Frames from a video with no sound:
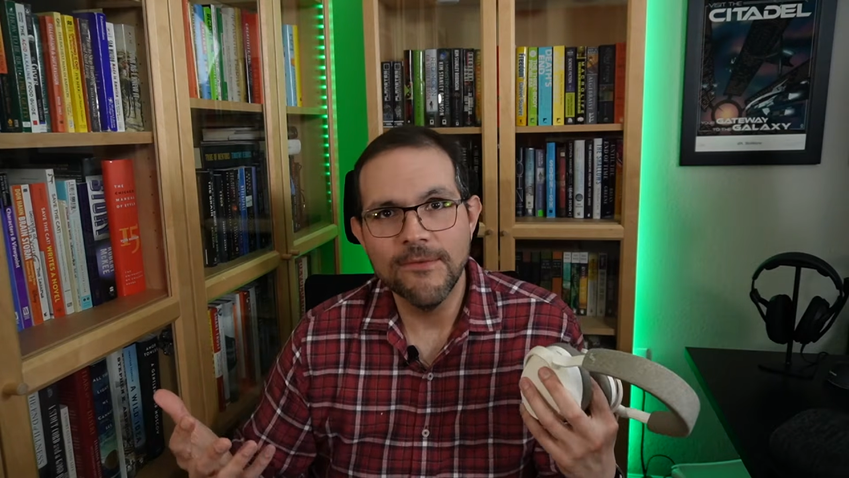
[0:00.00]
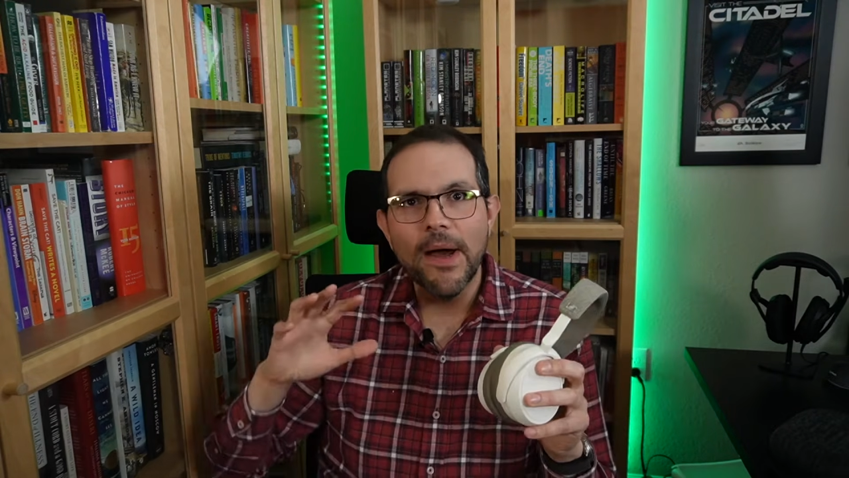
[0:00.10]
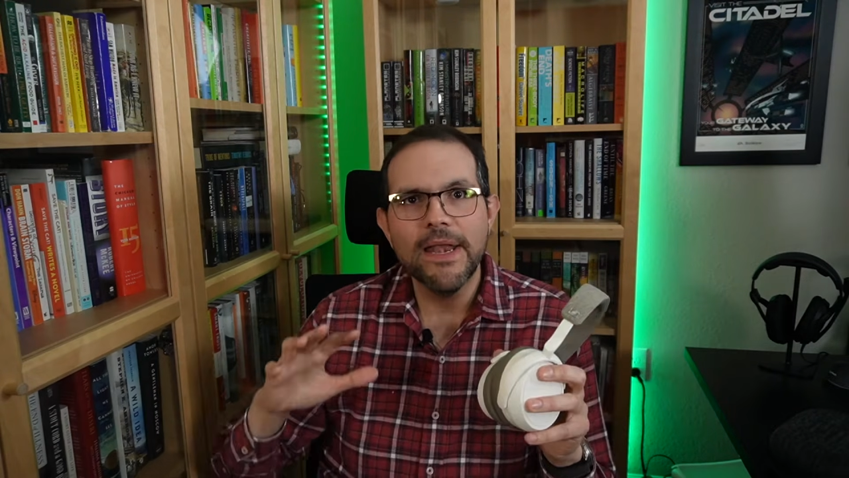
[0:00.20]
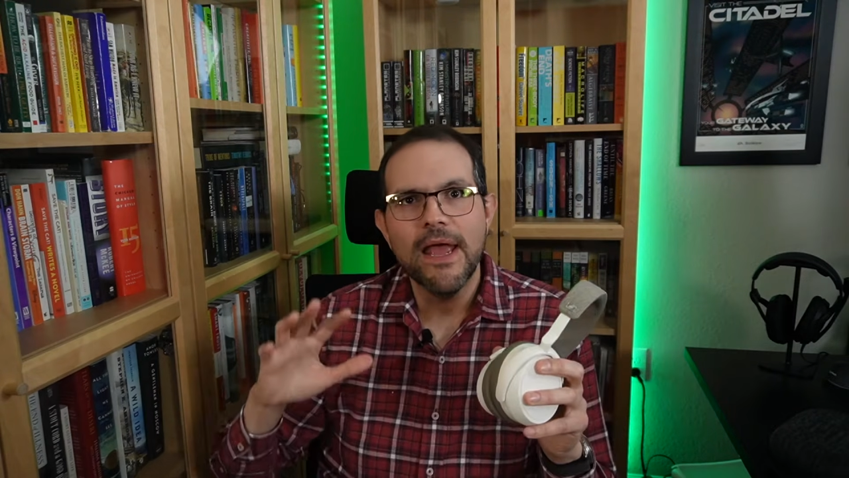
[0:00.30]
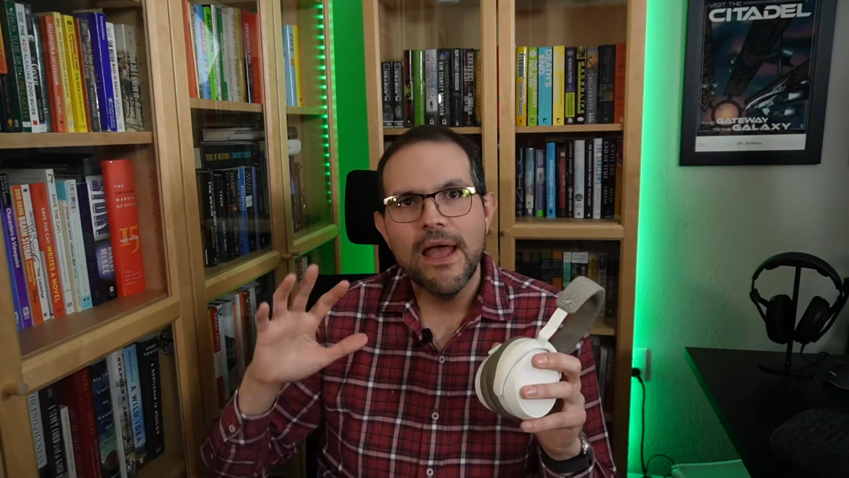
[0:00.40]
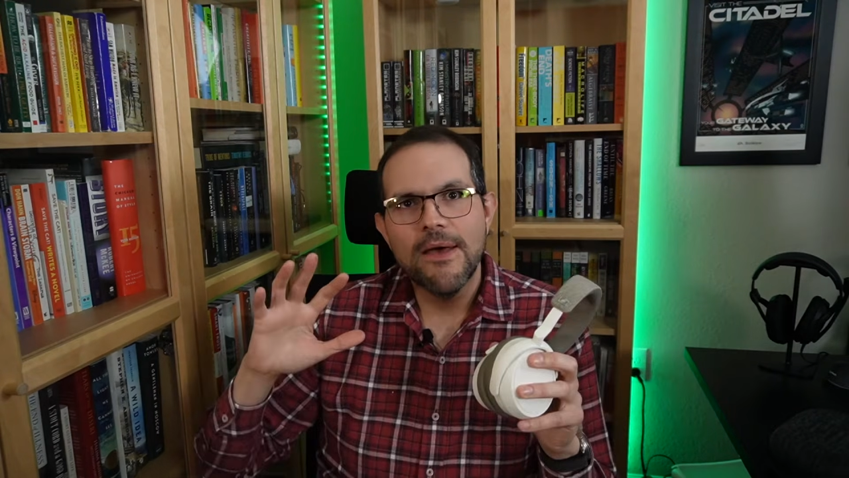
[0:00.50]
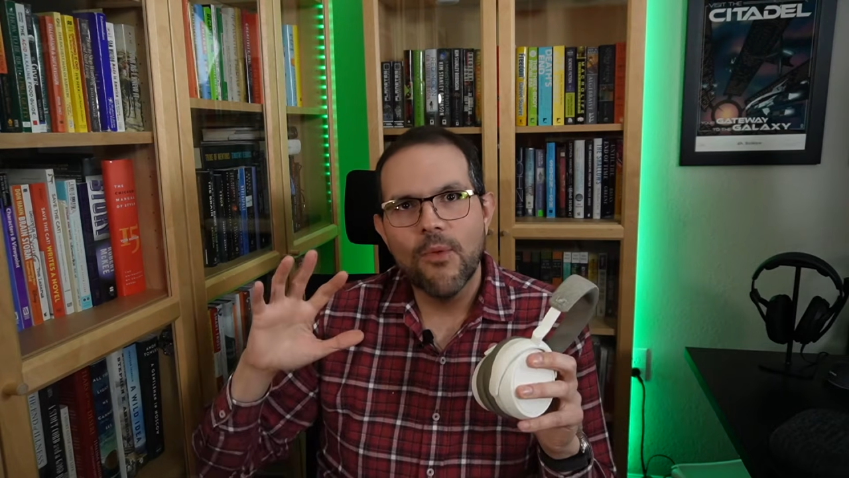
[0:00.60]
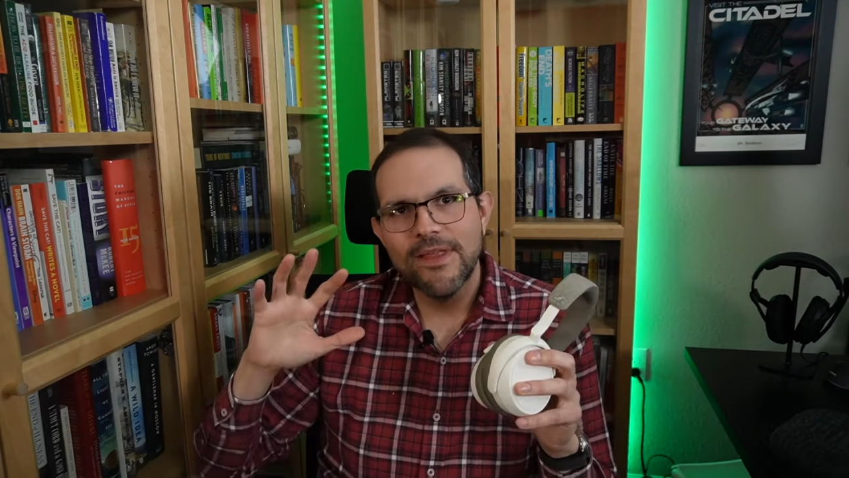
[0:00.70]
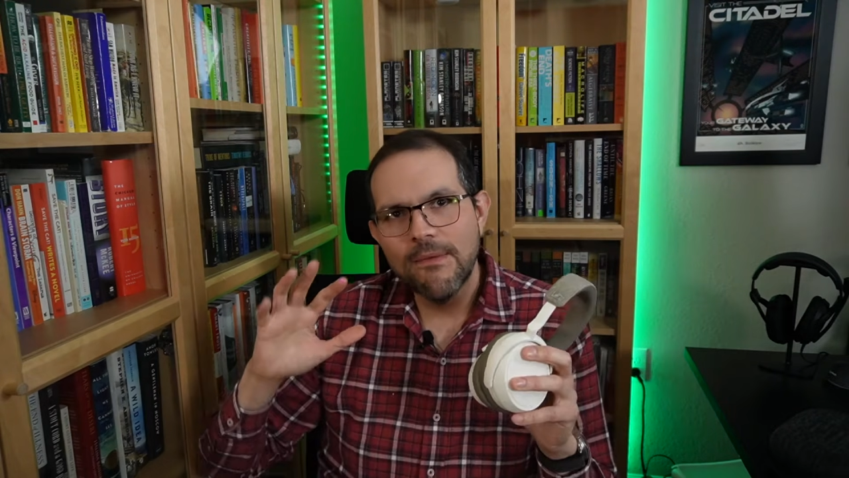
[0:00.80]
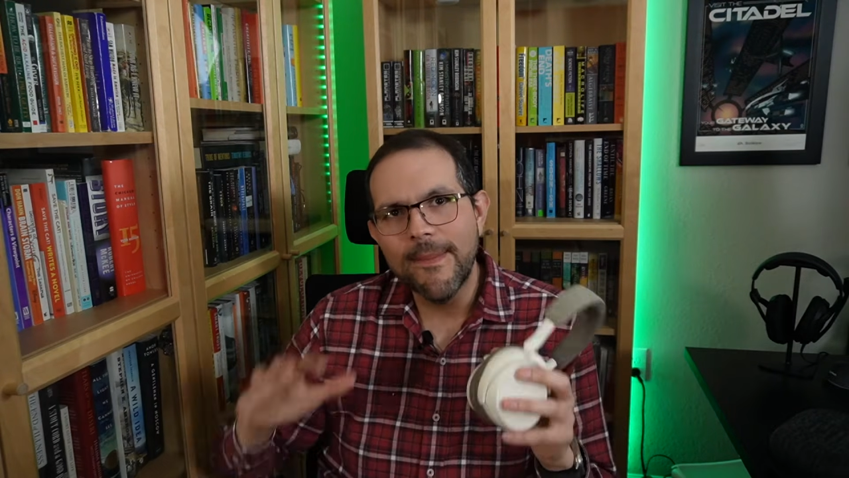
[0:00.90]
But
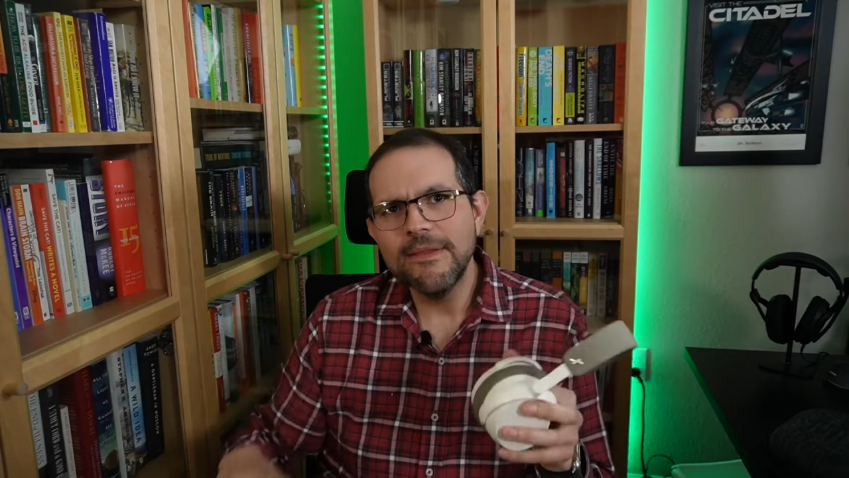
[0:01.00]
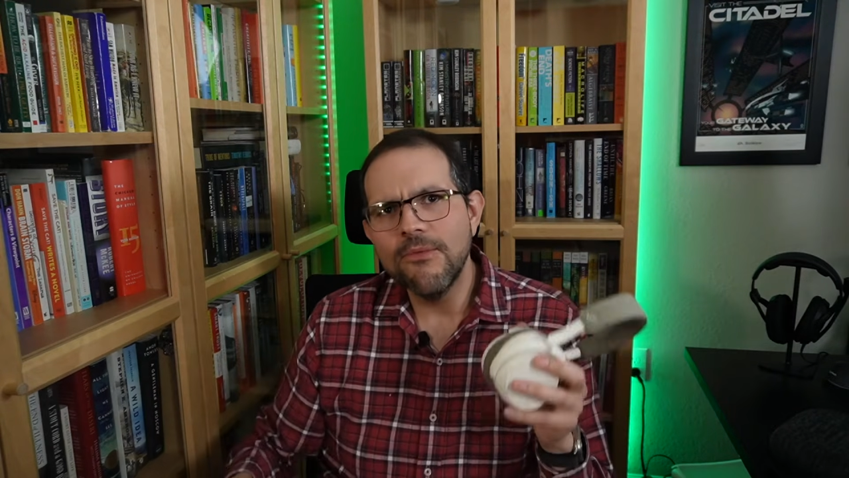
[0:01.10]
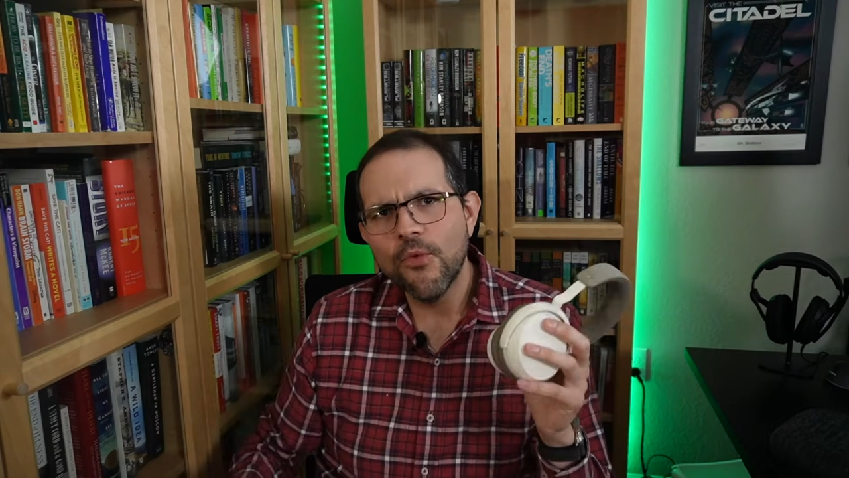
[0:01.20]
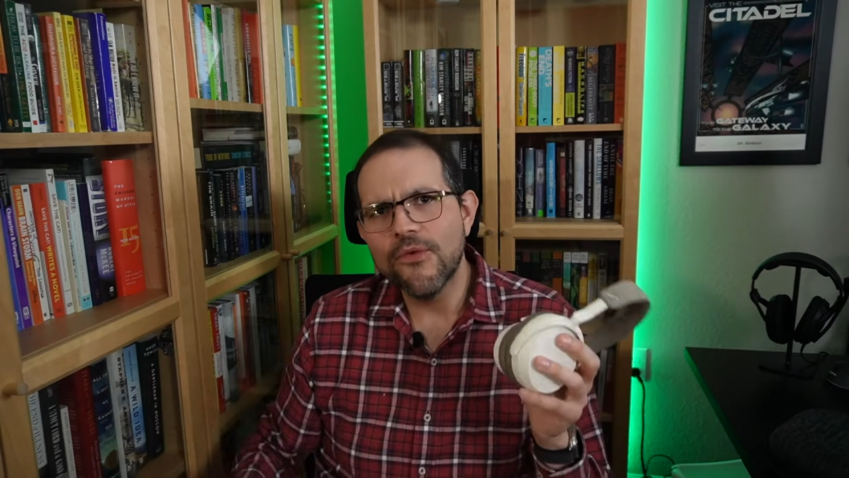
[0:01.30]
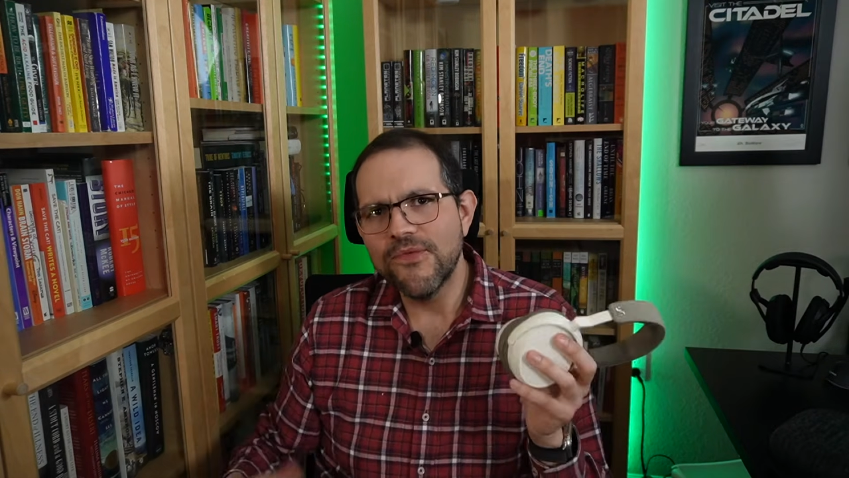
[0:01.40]
while the Momentum 4